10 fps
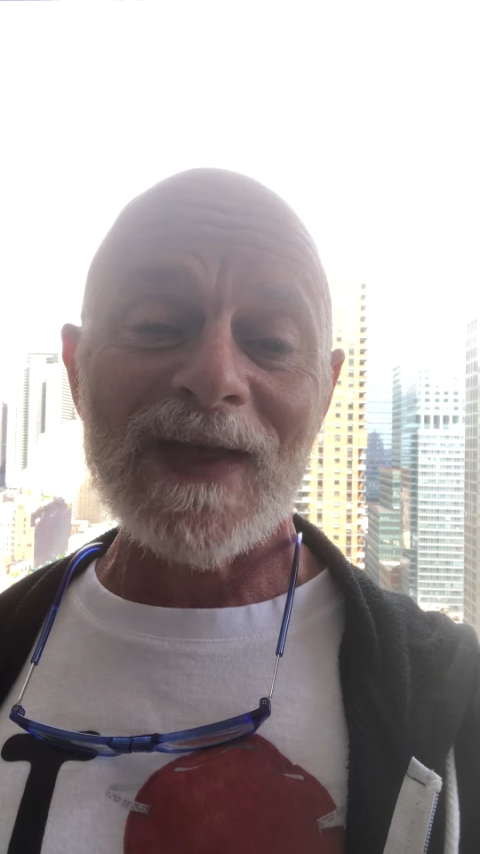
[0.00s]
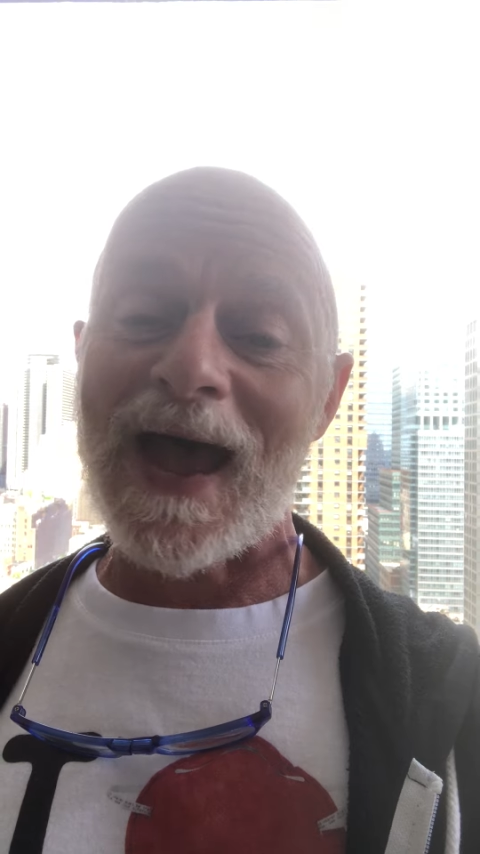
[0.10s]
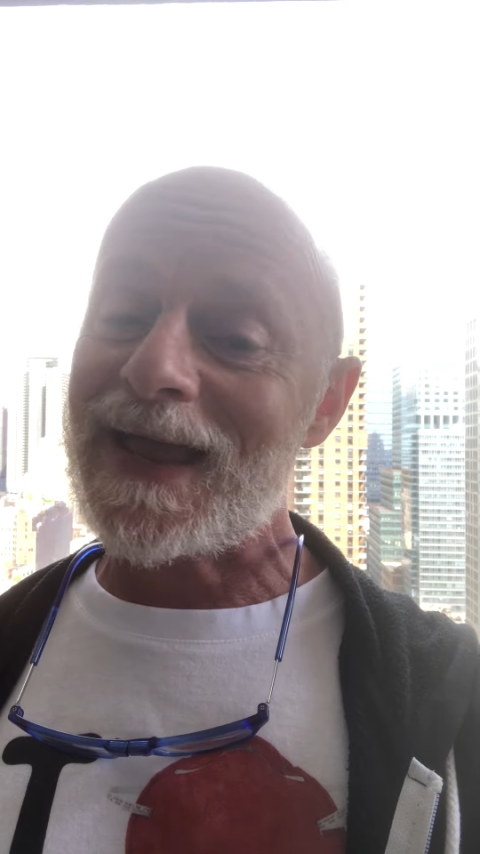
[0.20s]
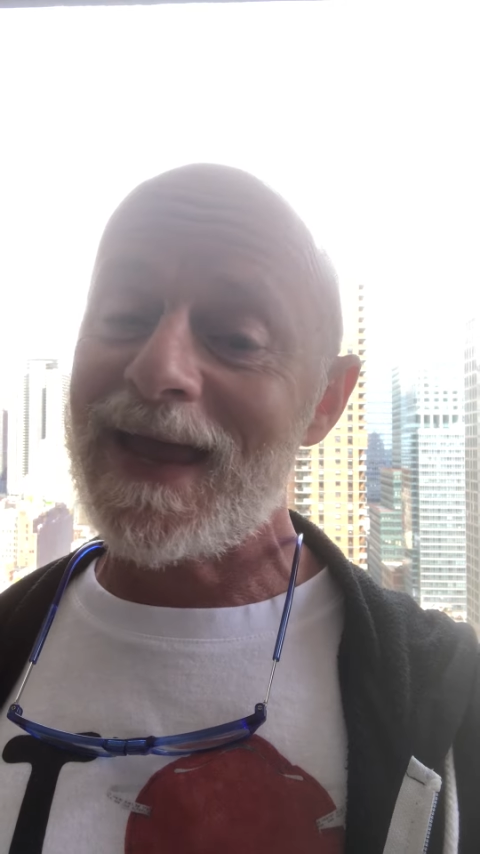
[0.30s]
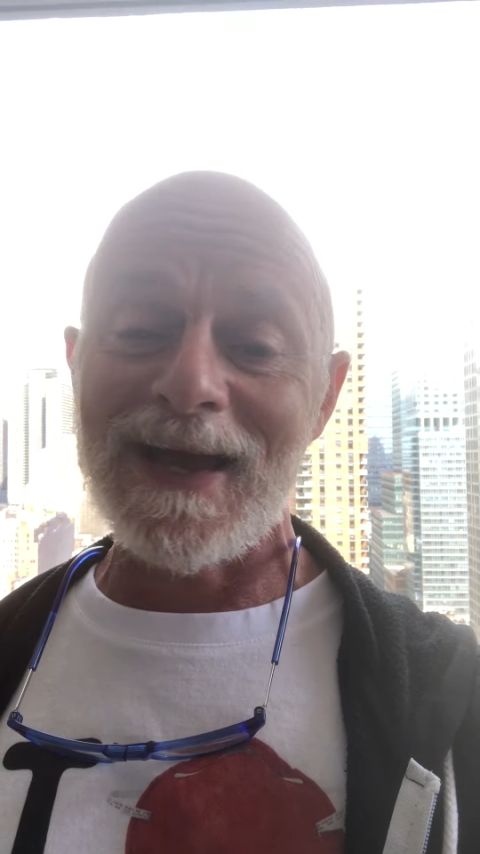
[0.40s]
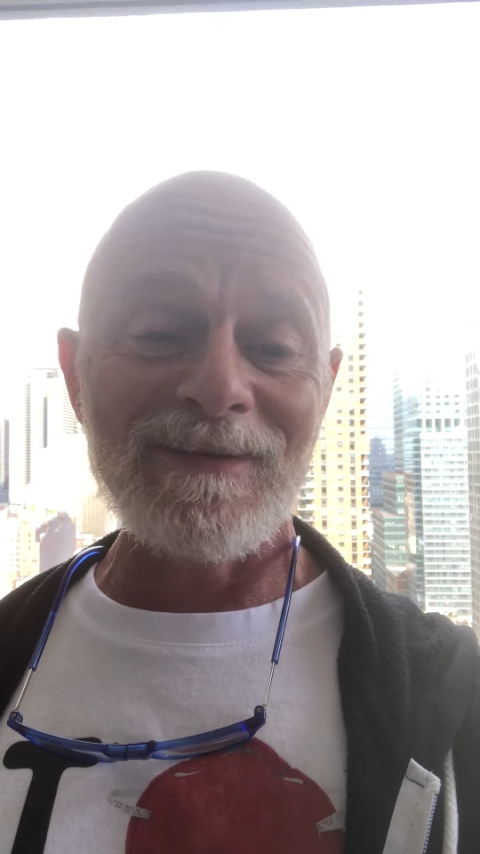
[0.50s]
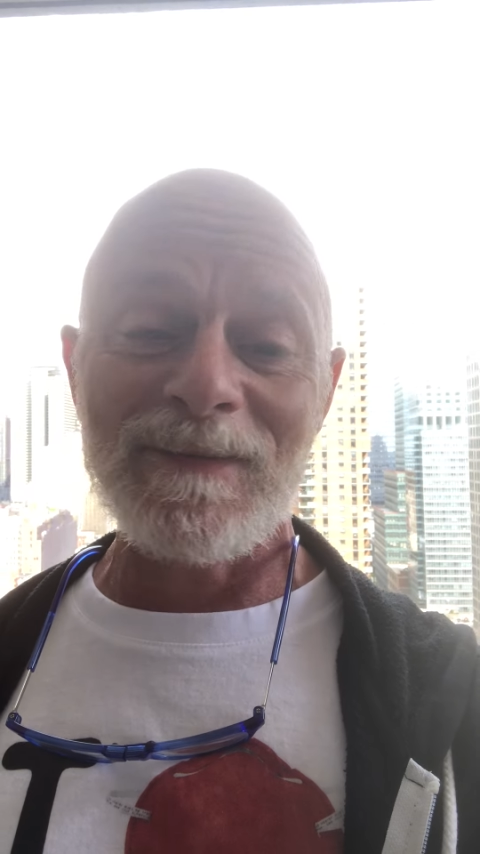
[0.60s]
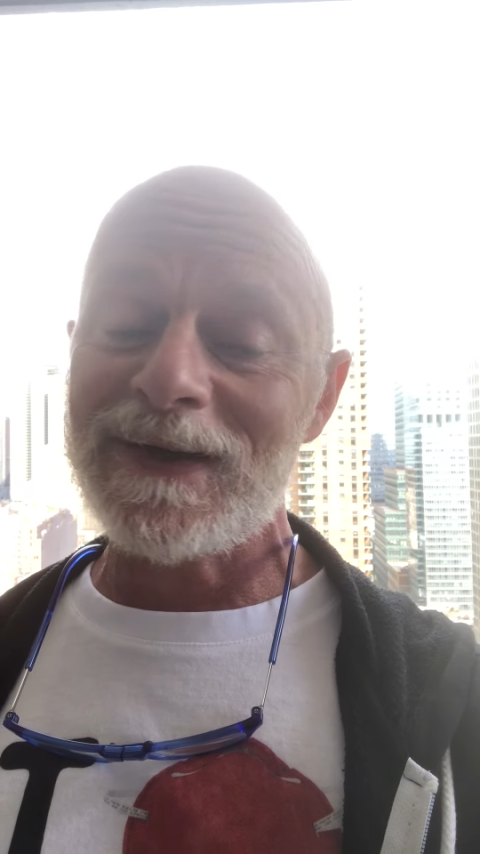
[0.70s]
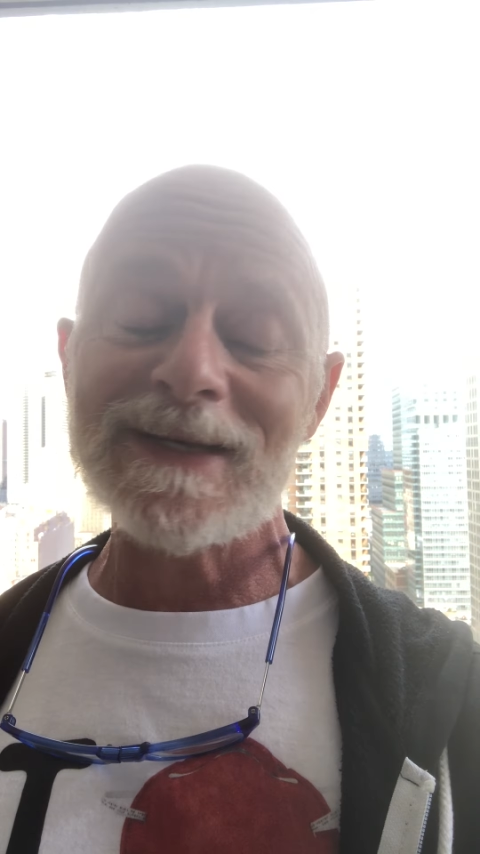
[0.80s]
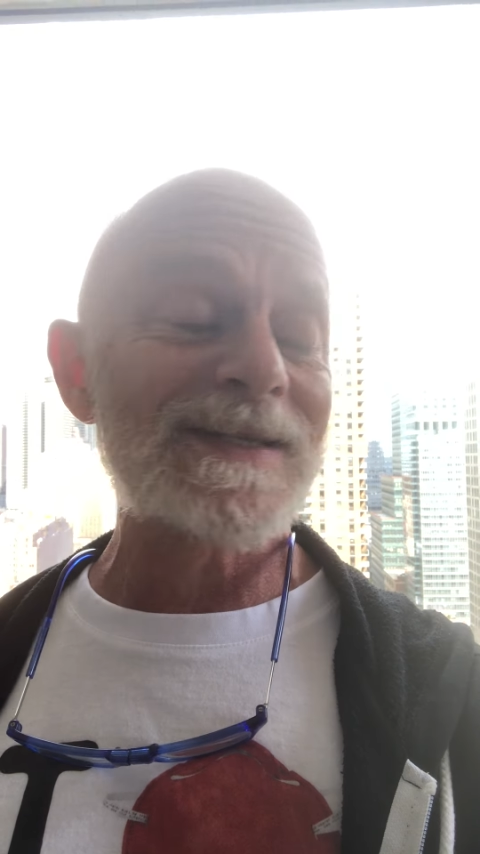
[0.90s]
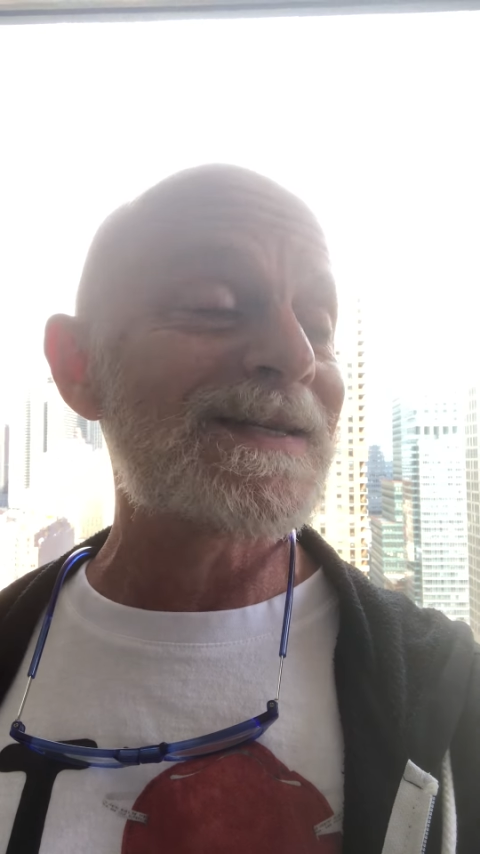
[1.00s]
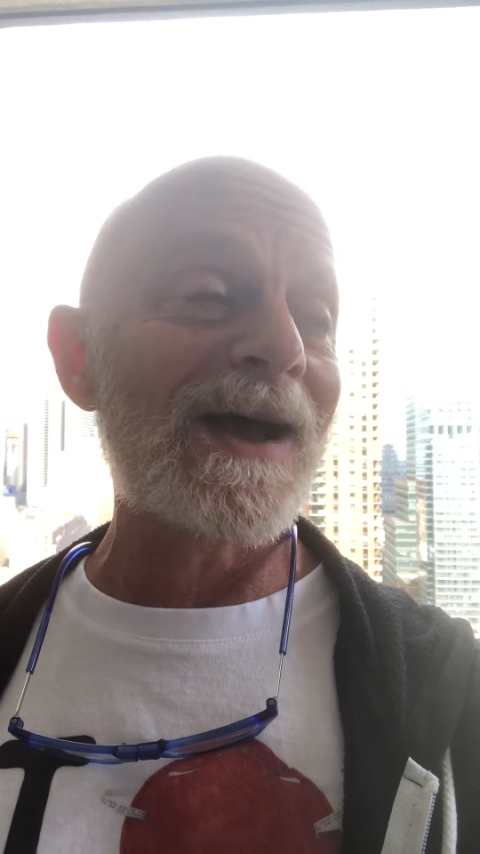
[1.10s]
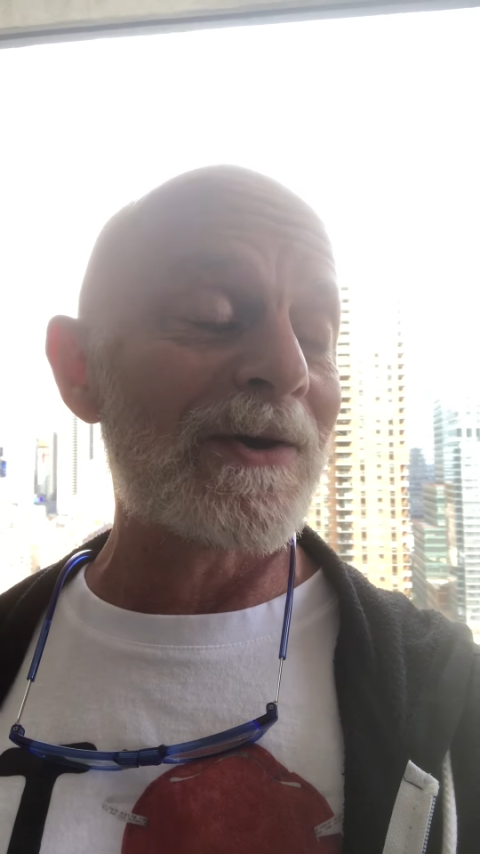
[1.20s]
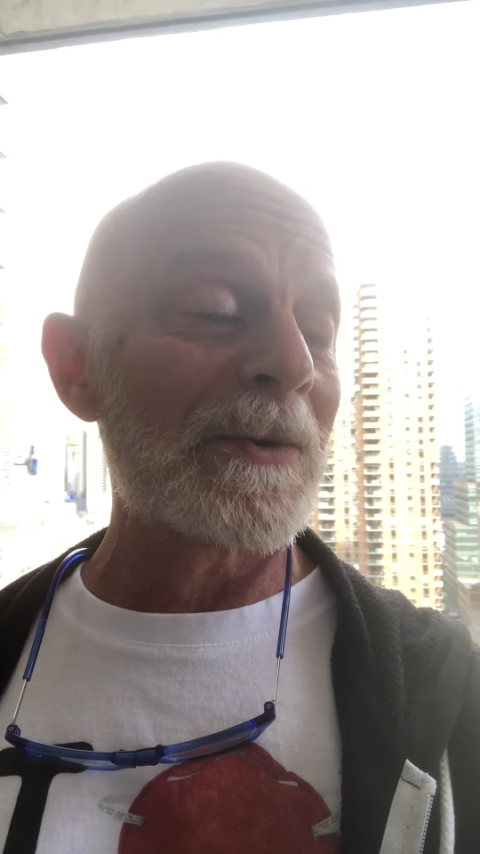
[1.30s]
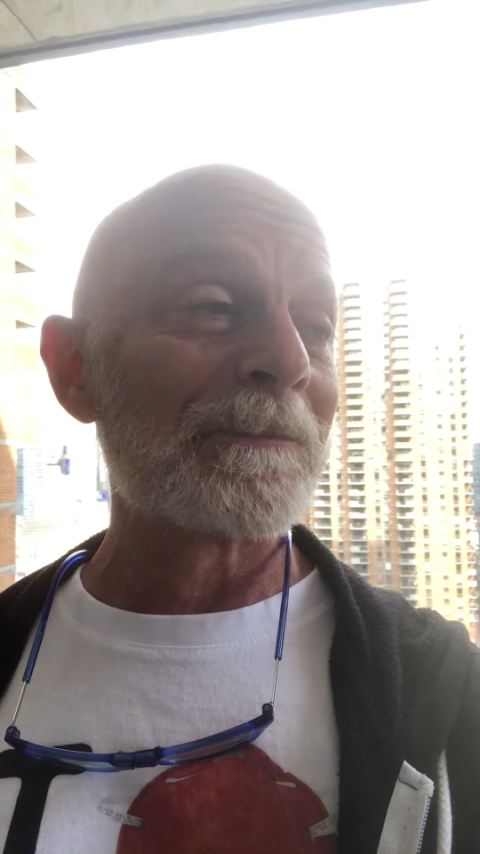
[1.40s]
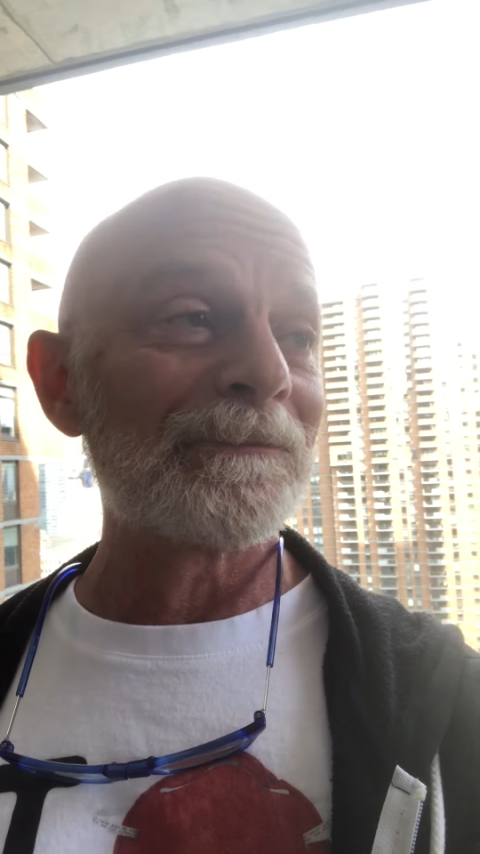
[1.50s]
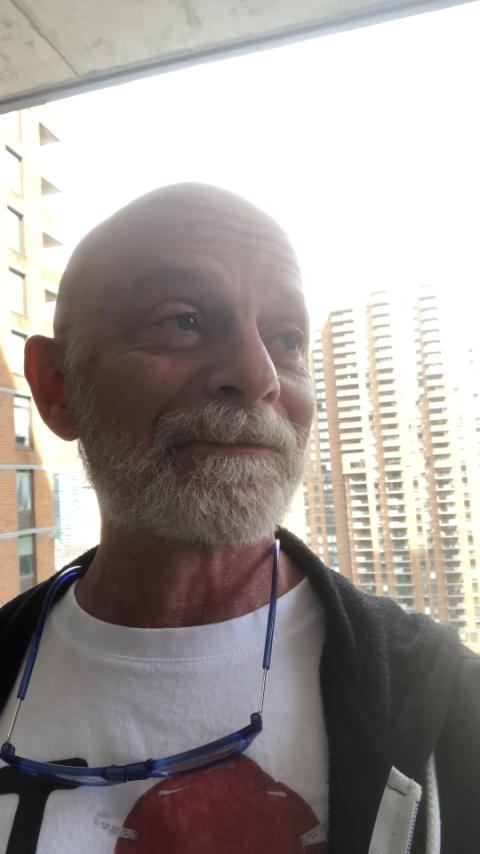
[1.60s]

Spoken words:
I can't even begin to tell you.